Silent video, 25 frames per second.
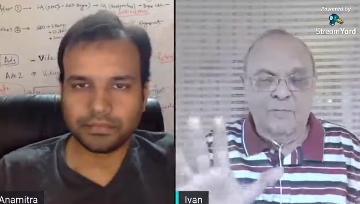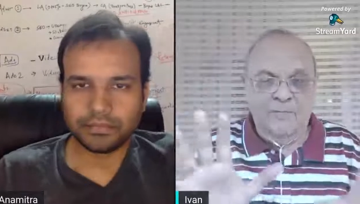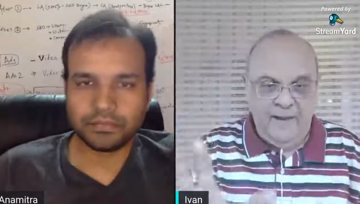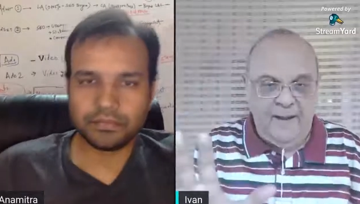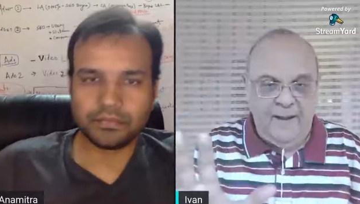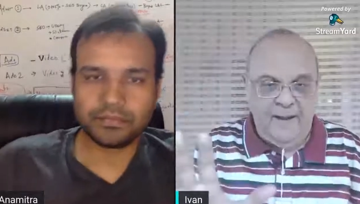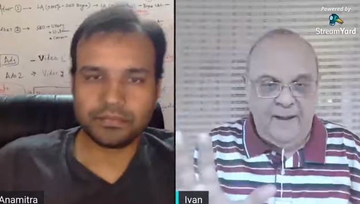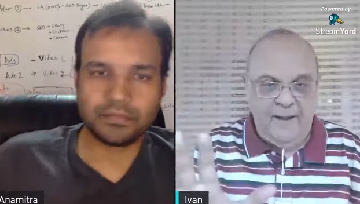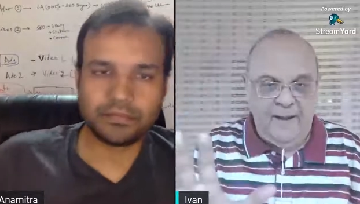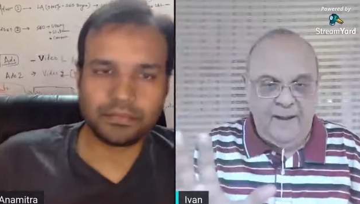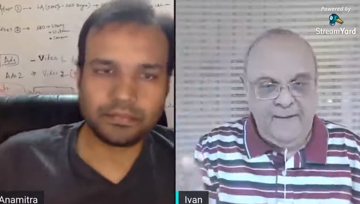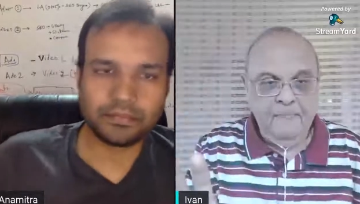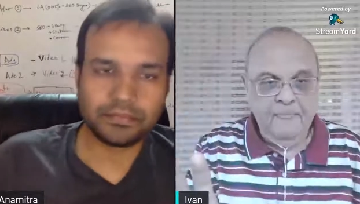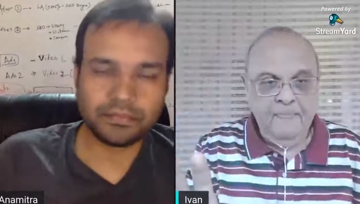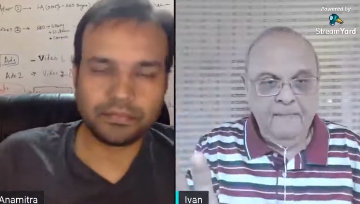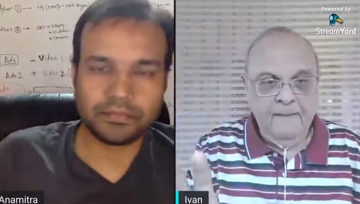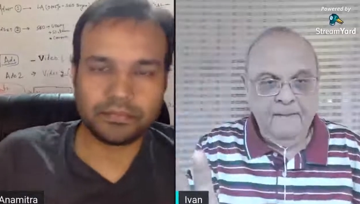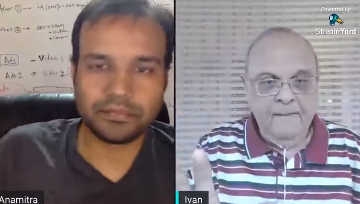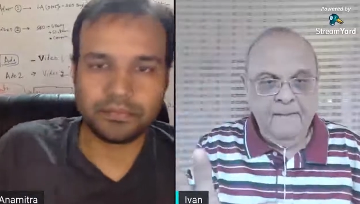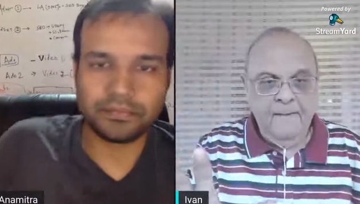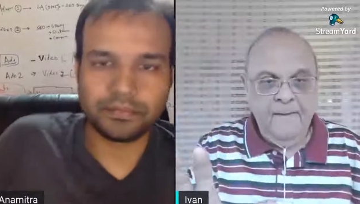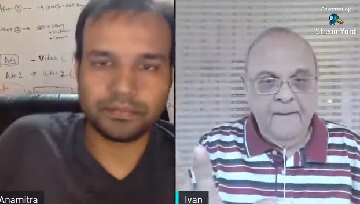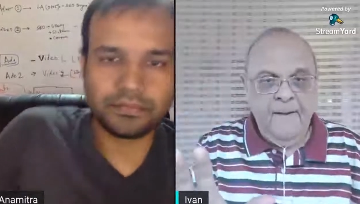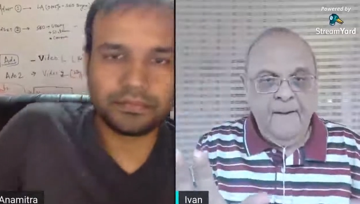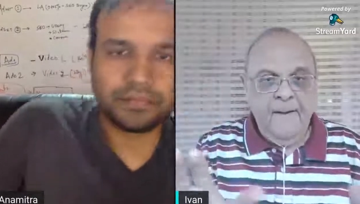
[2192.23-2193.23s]
Speaker 1: file
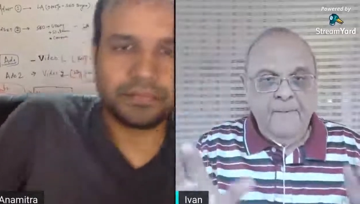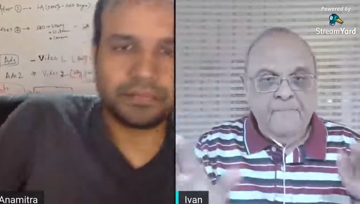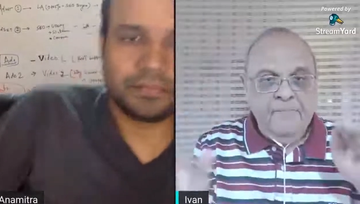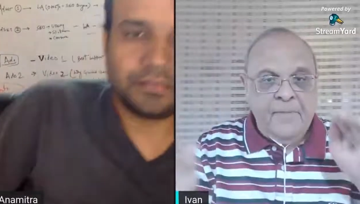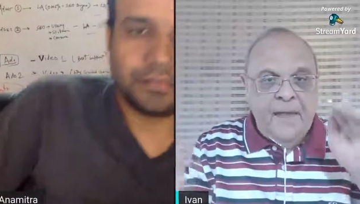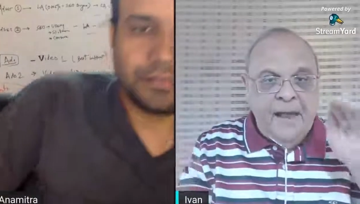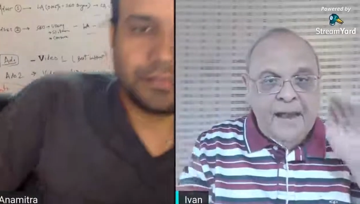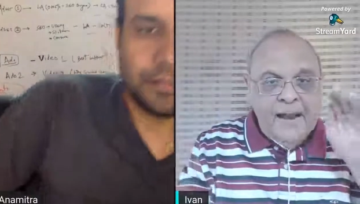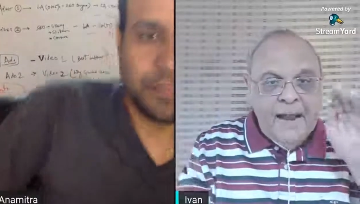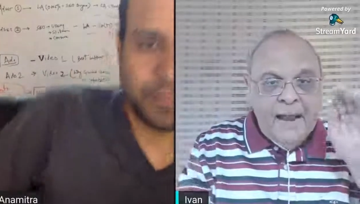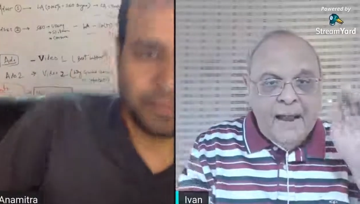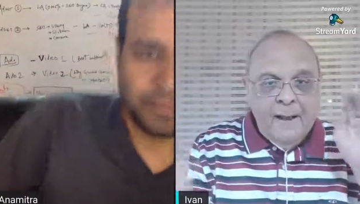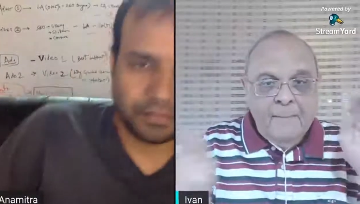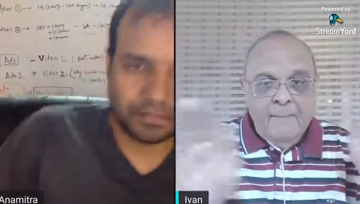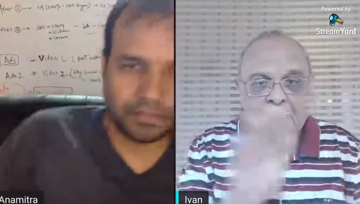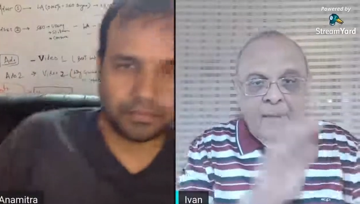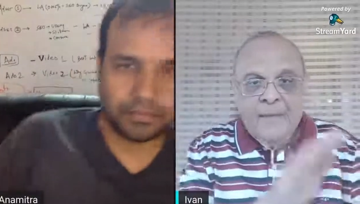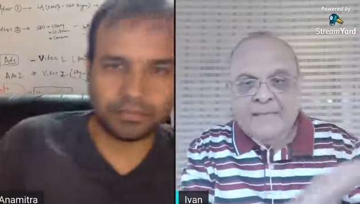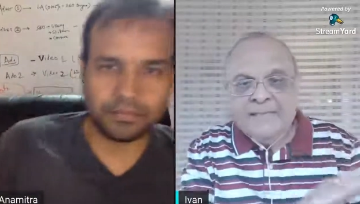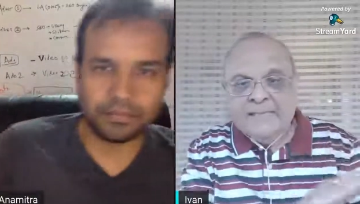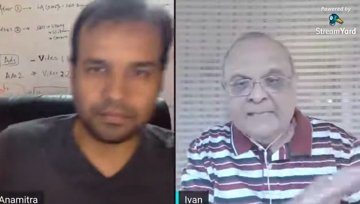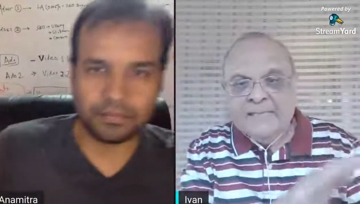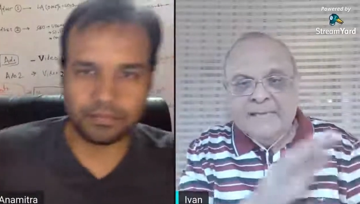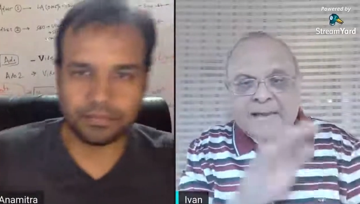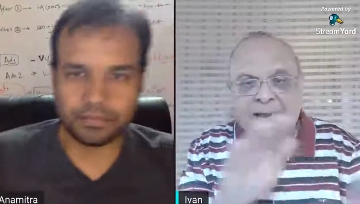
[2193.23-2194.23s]
and
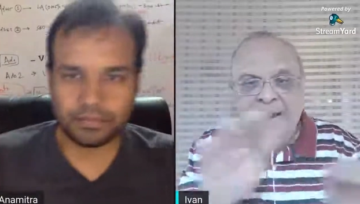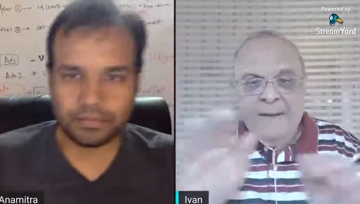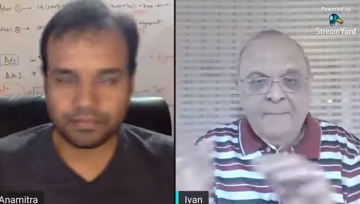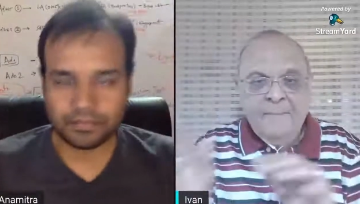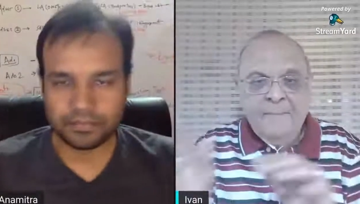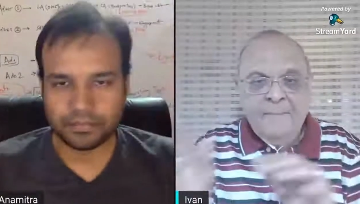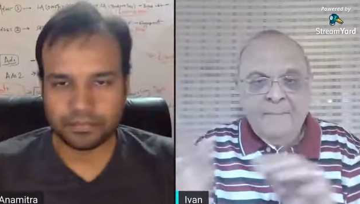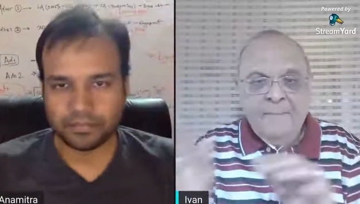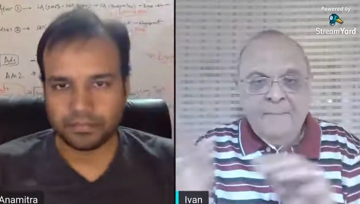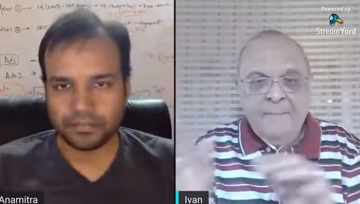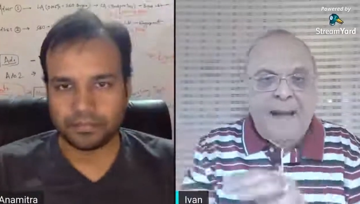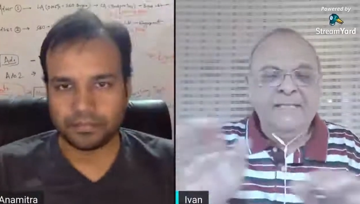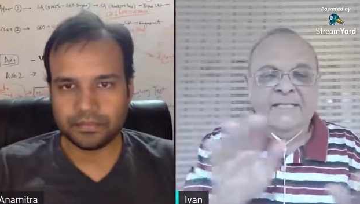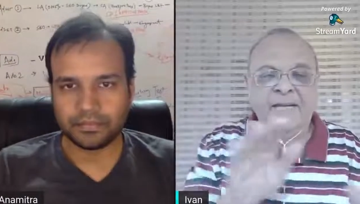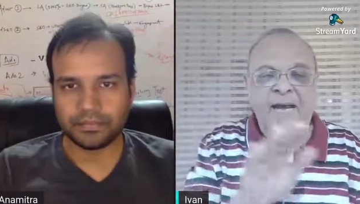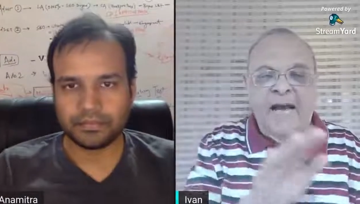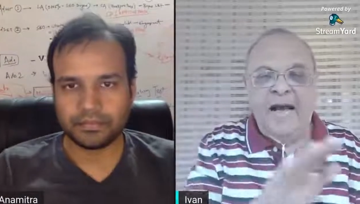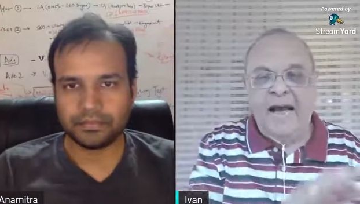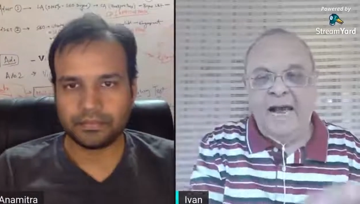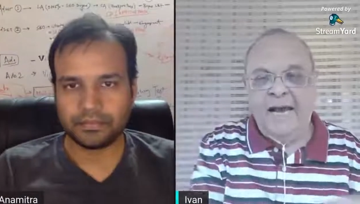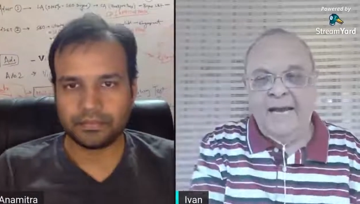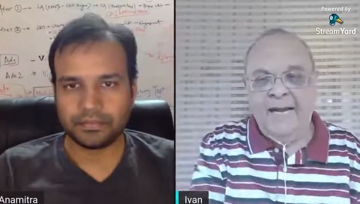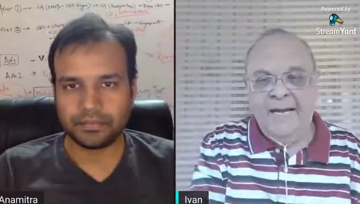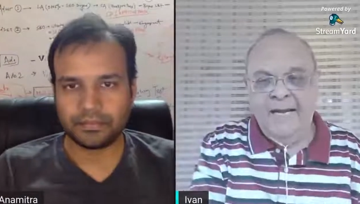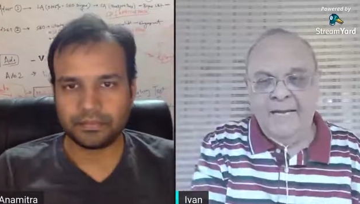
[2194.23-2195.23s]
I'll mix and
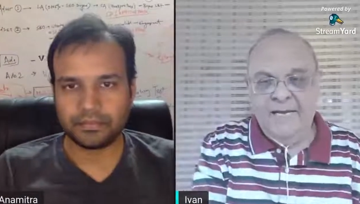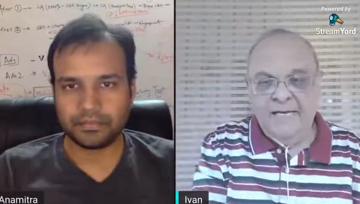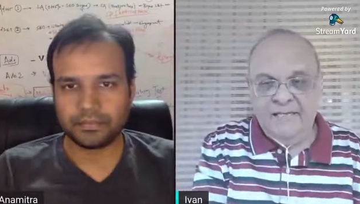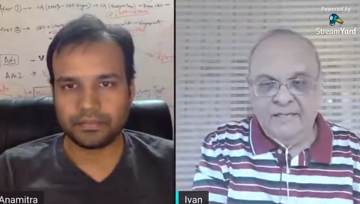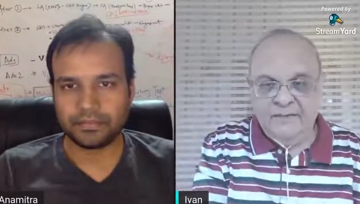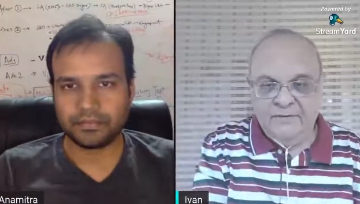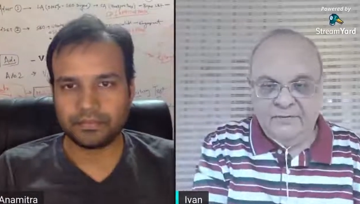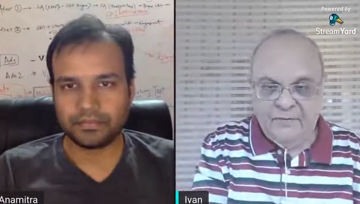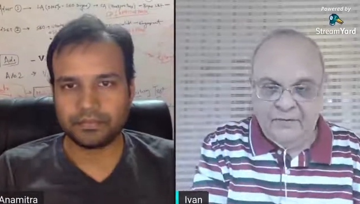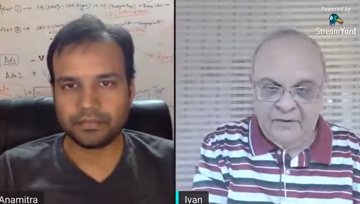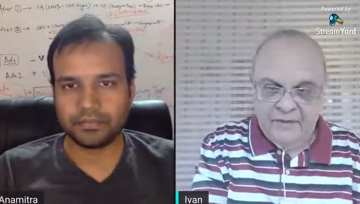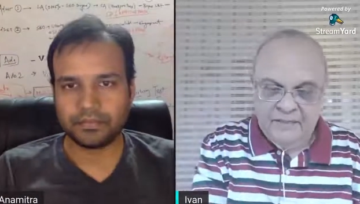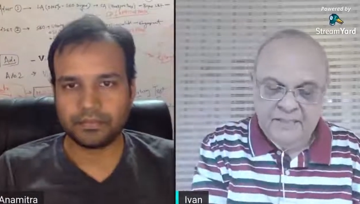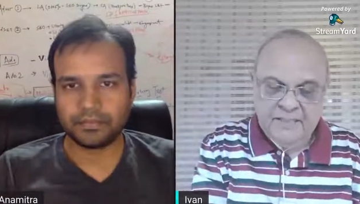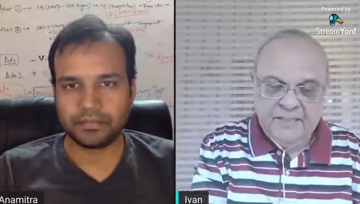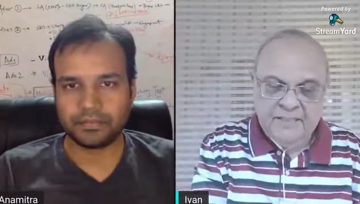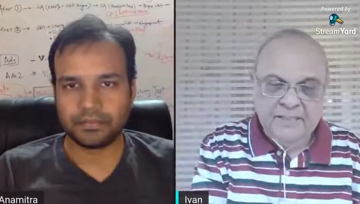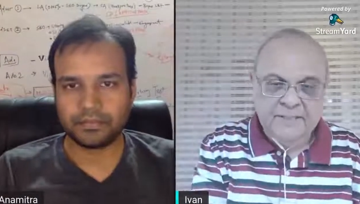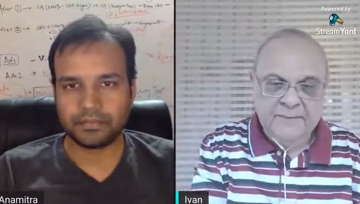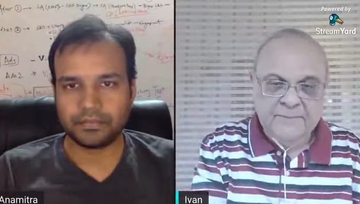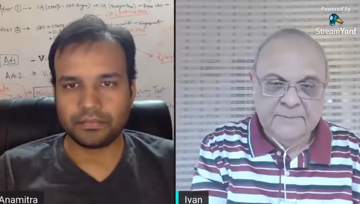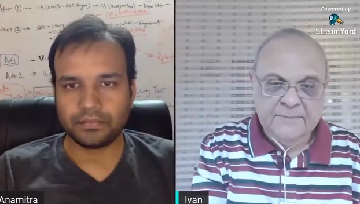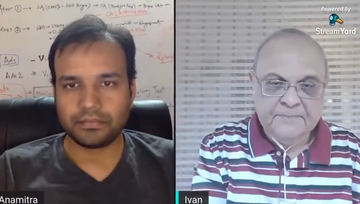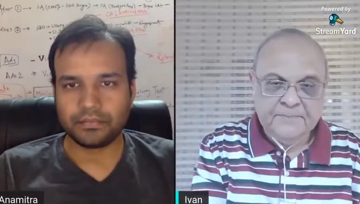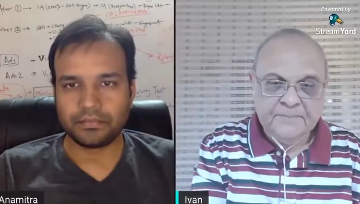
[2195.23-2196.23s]
match ideas
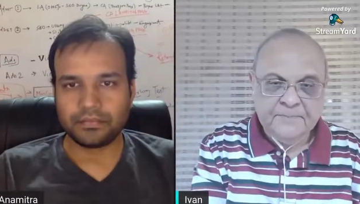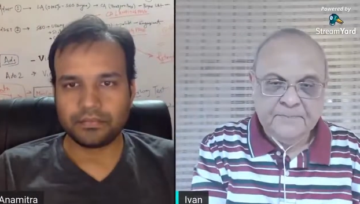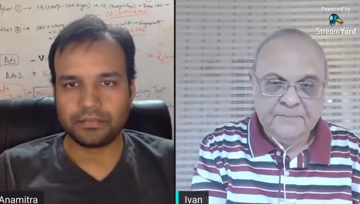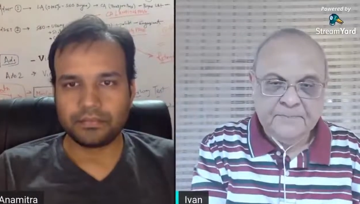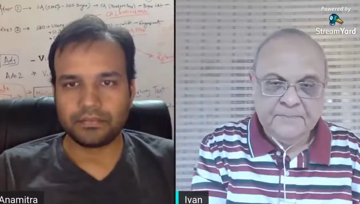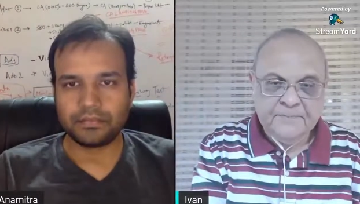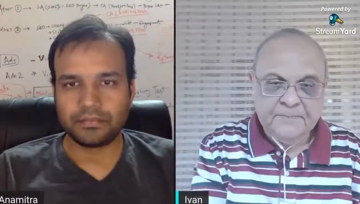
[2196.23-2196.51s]
first.